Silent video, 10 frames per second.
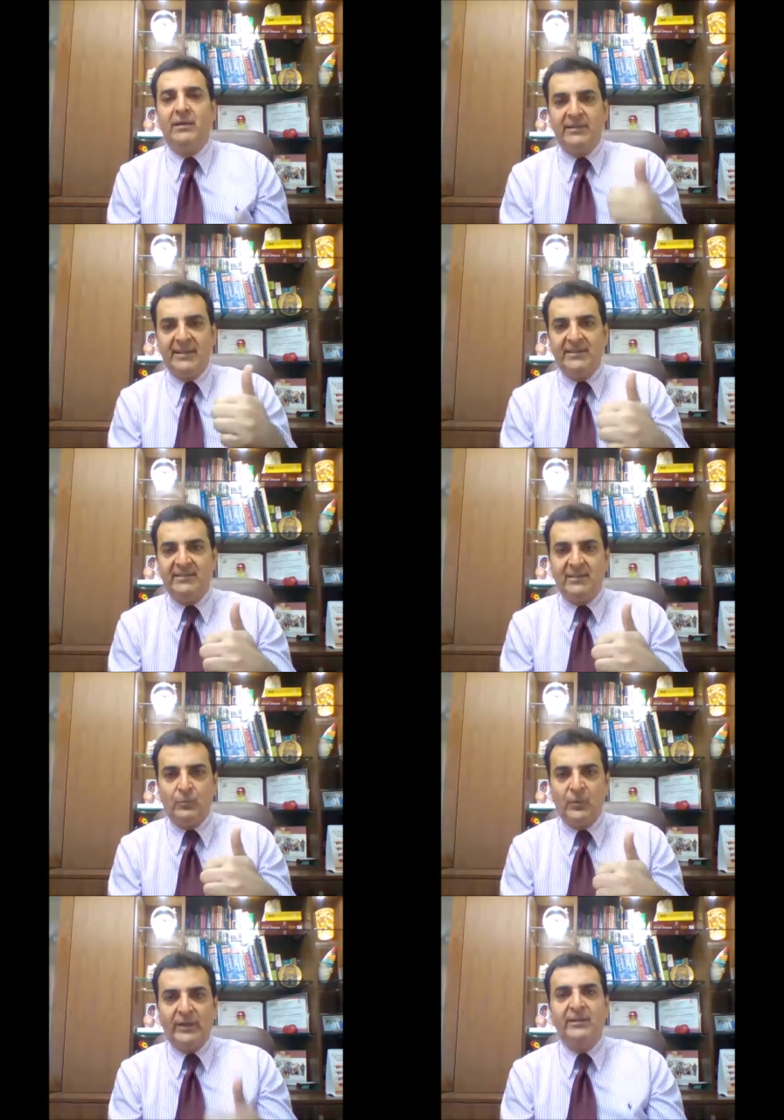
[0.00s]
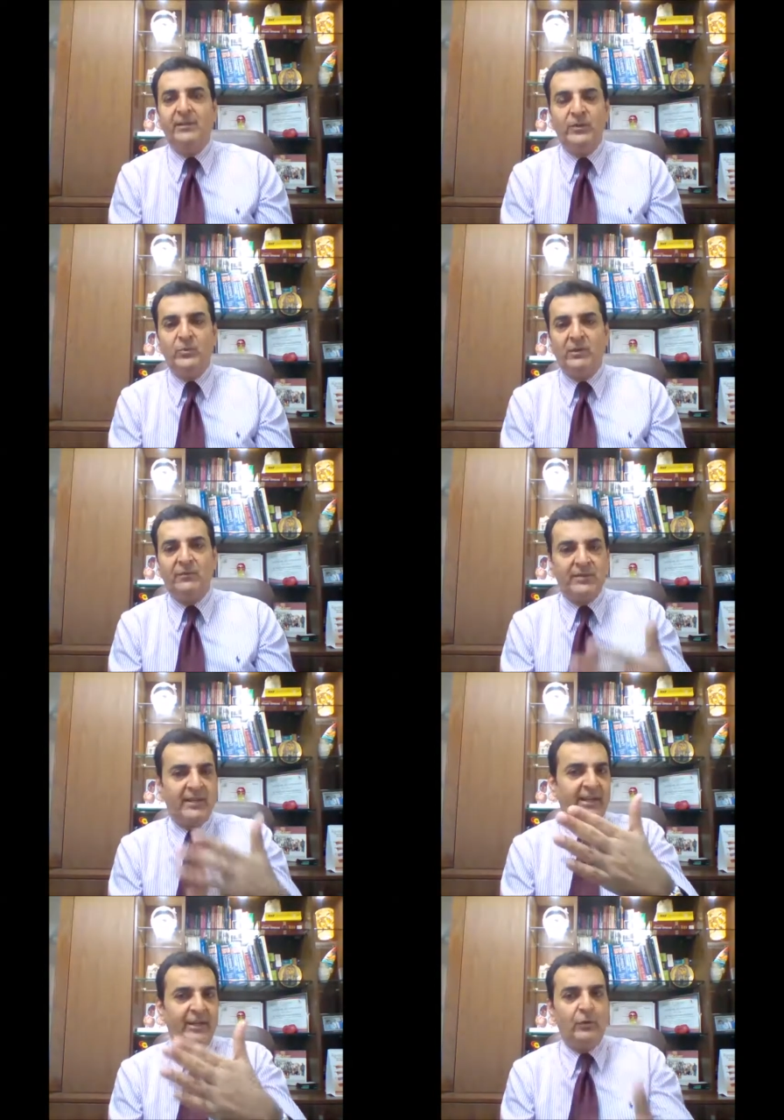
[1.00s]
That these are one individual, which
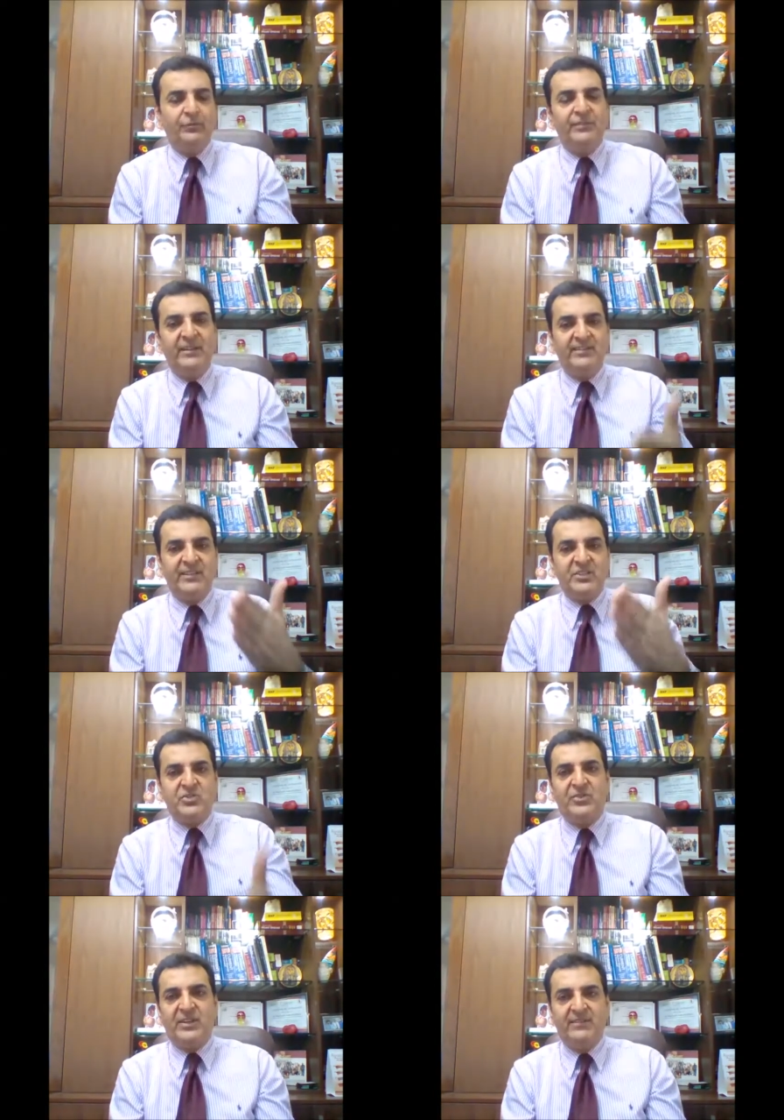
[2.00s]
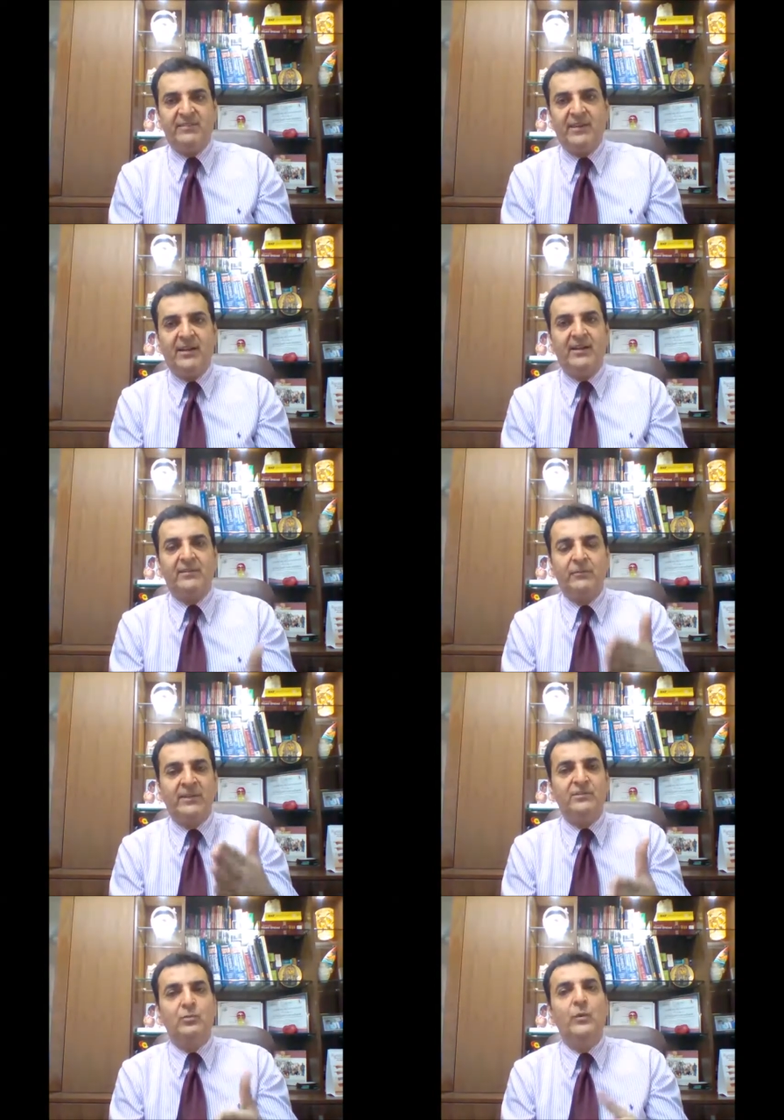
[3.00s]
any of these histories are the
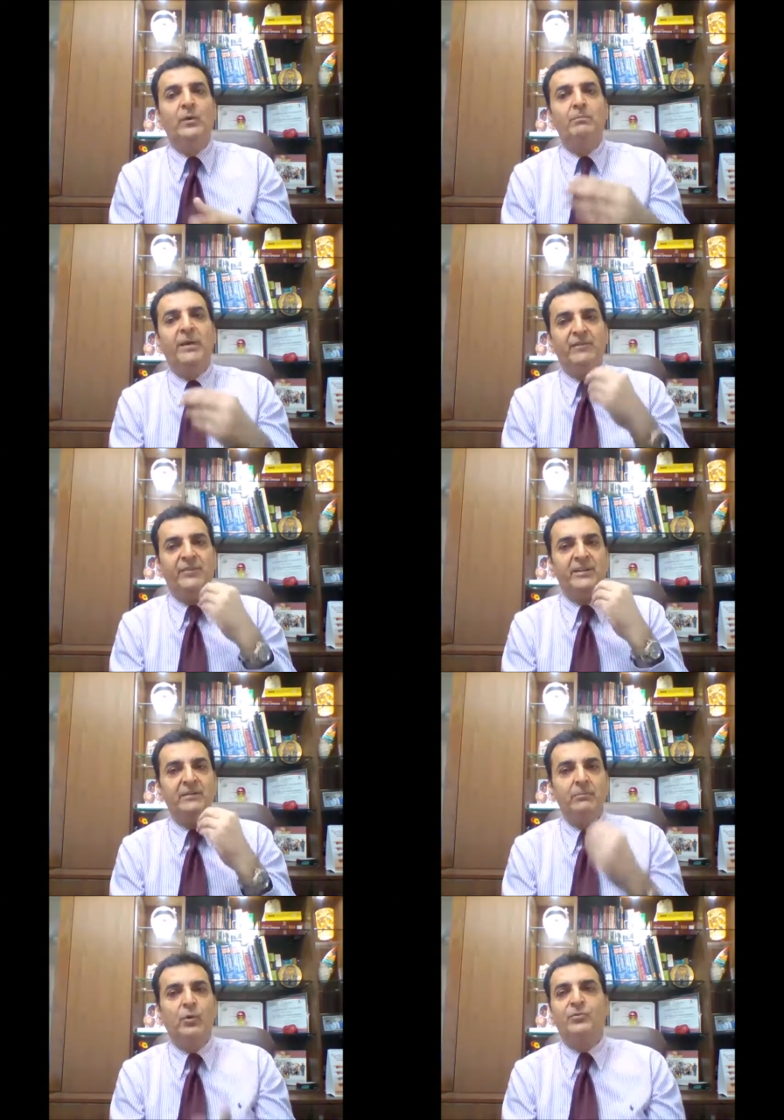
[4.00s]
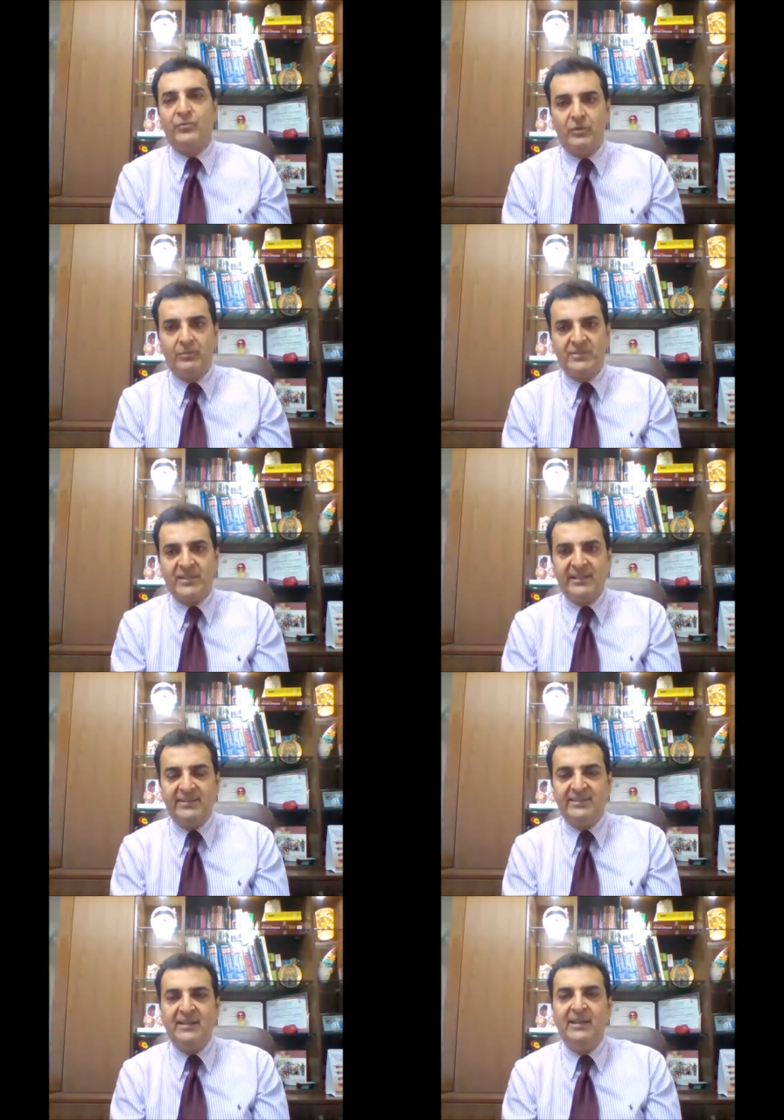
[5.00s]
ones who will benefit the most from
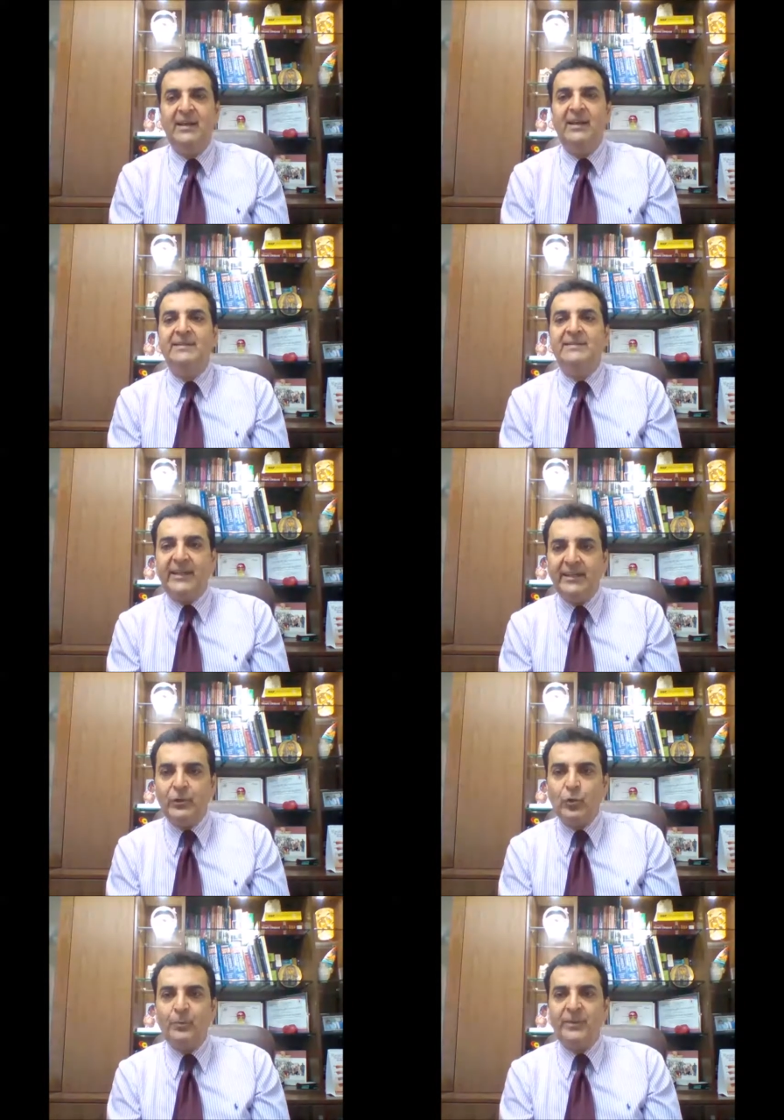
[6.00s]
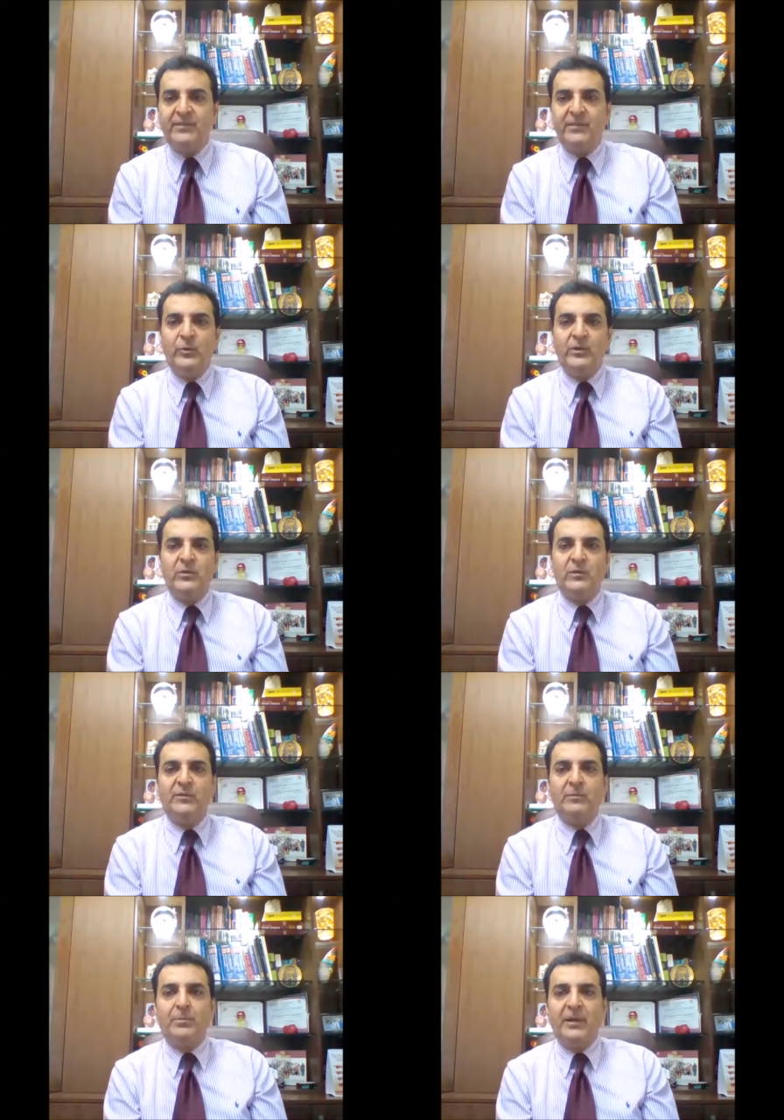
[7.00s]
statins. Second group is individuals
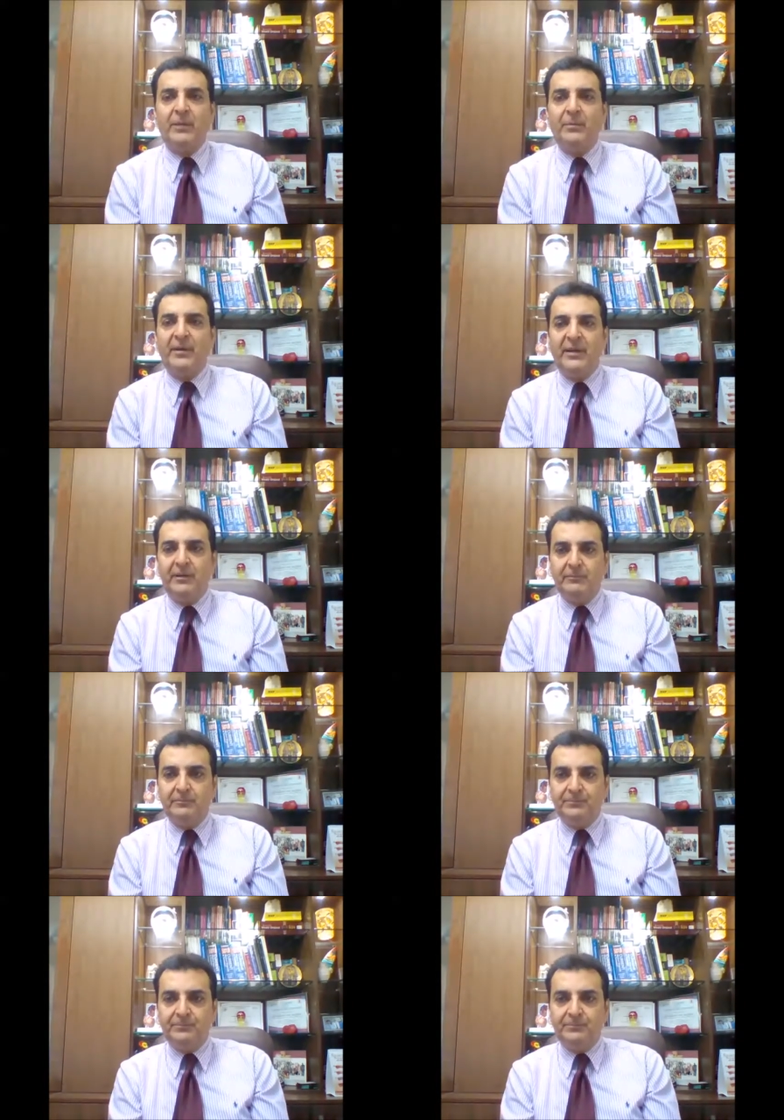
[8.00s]
with primary